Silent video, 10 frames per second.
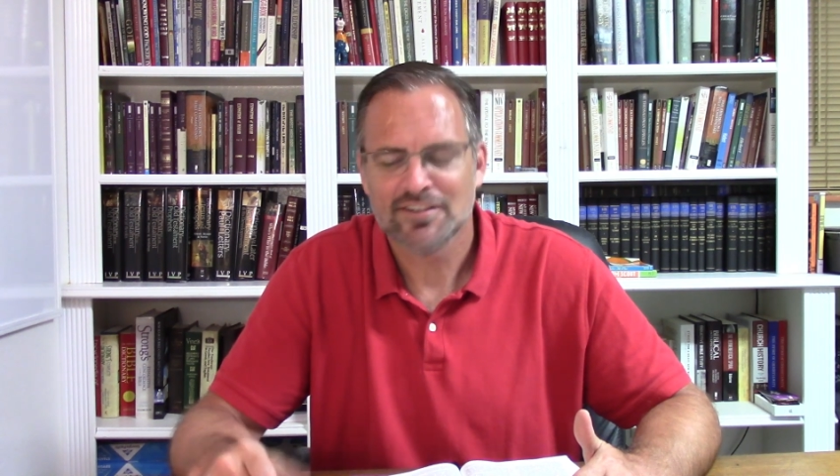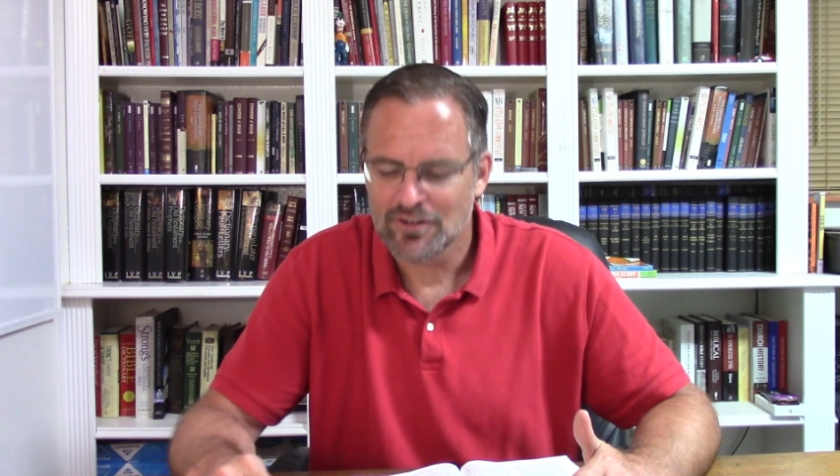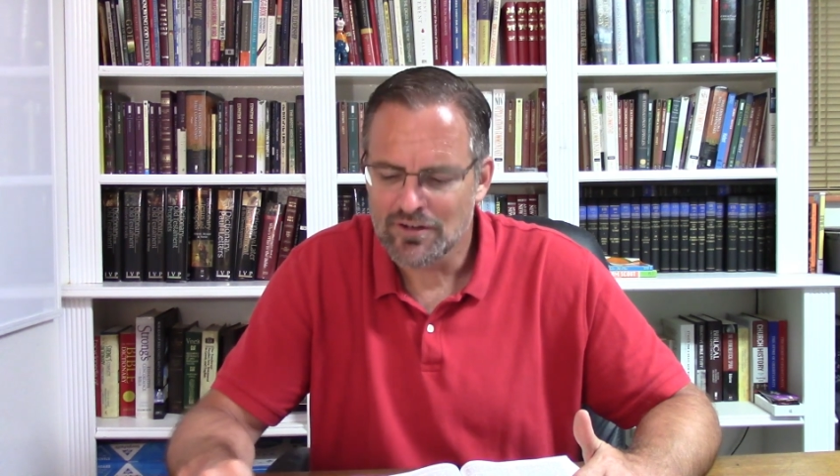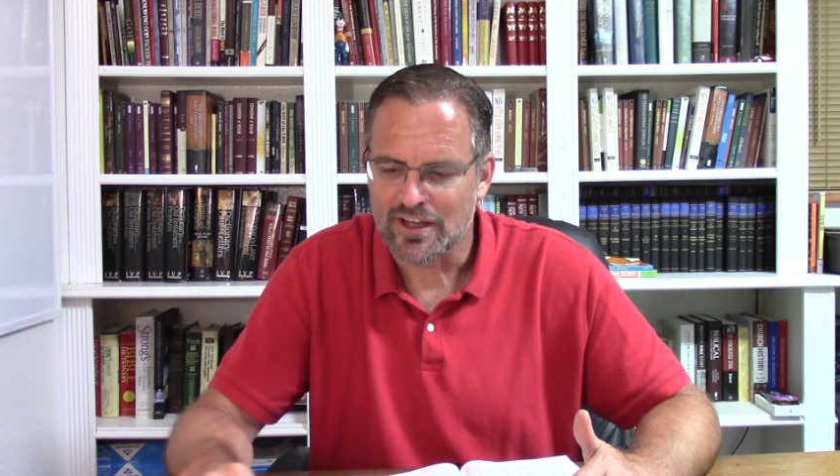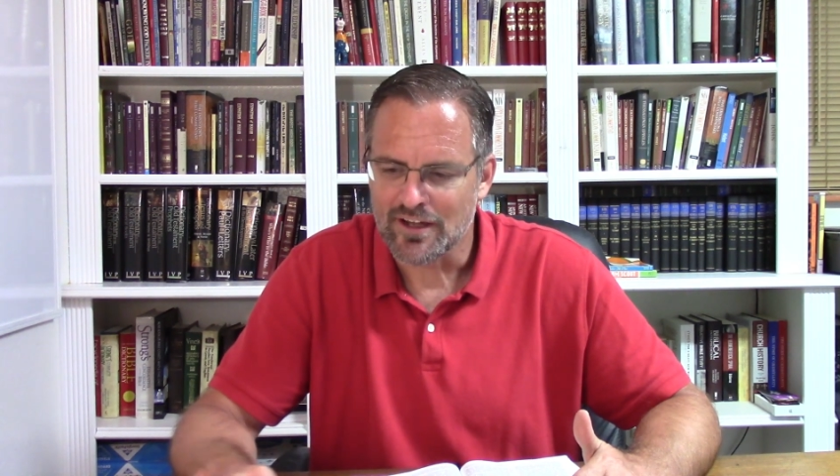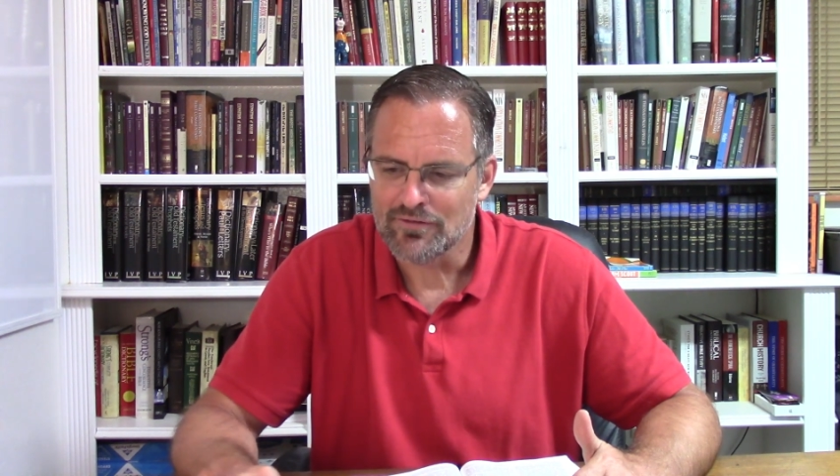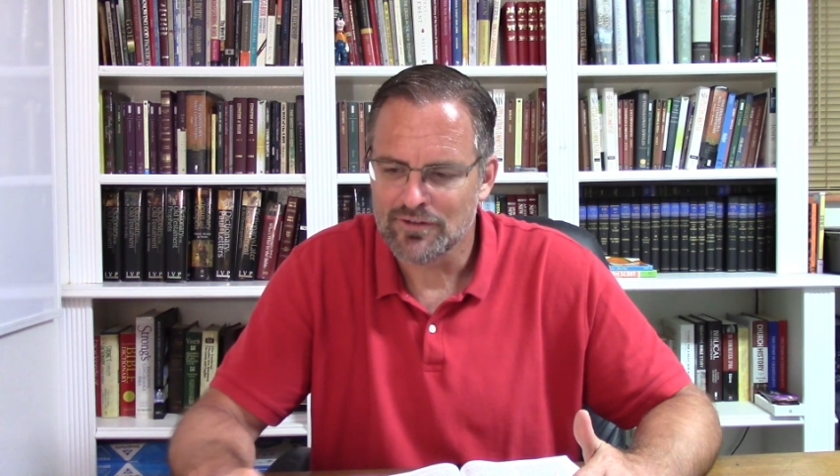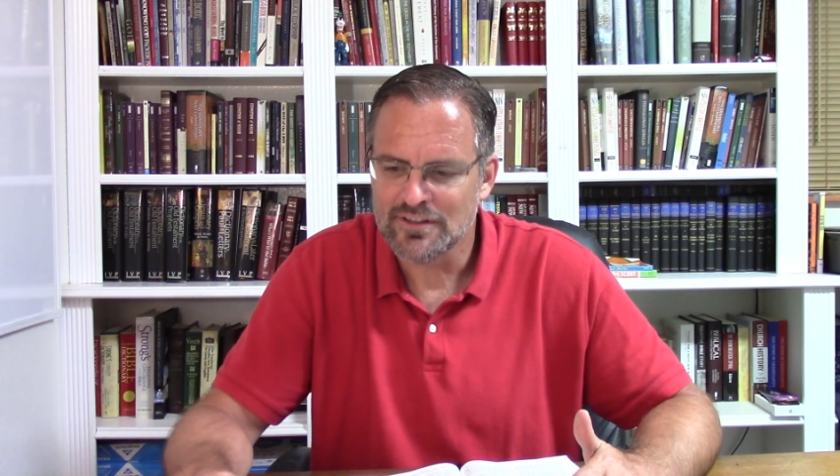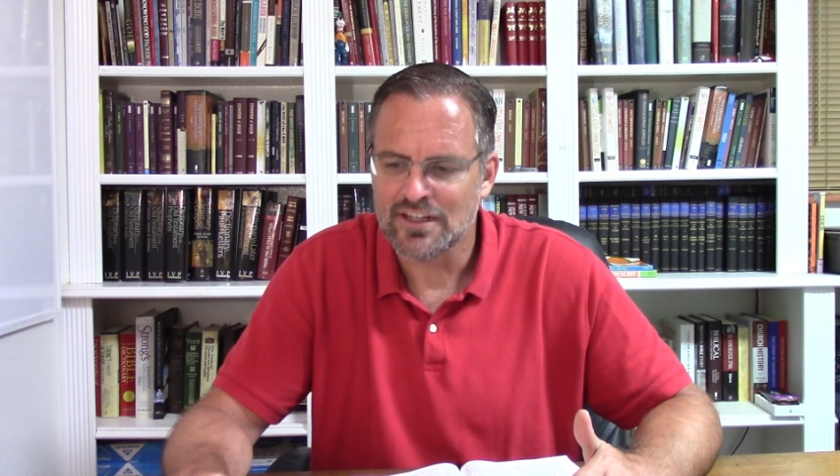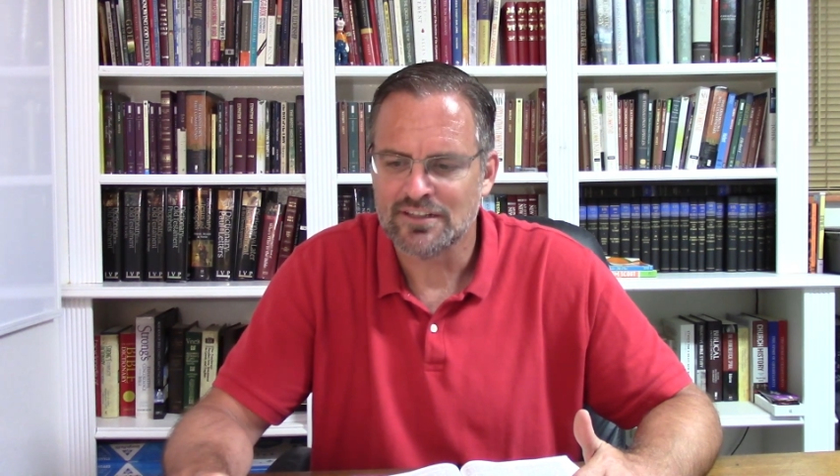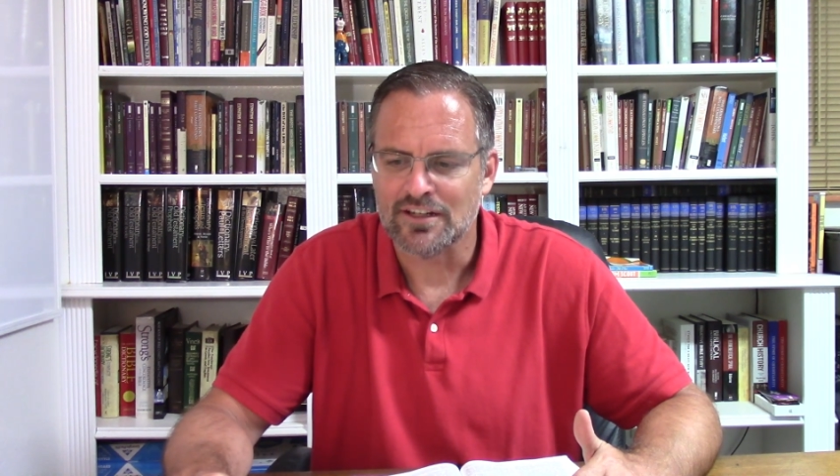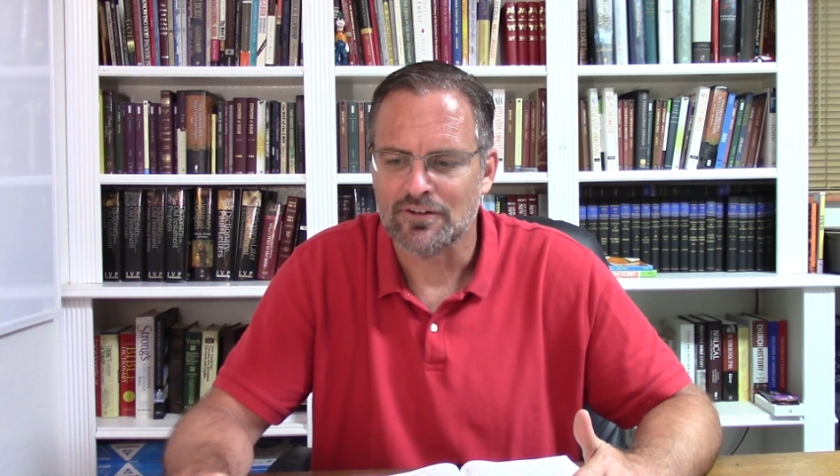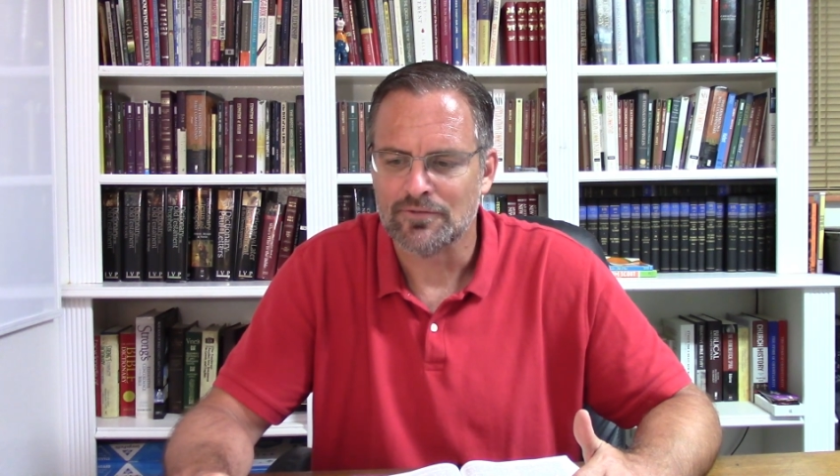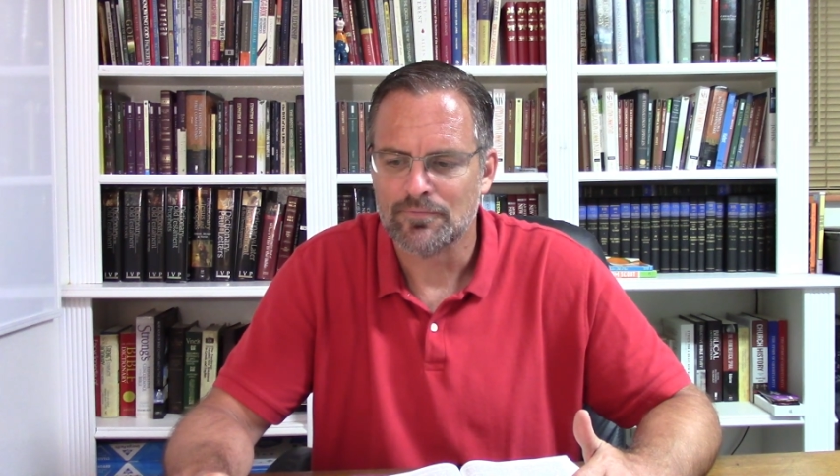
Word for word: like, okay, I've written that down.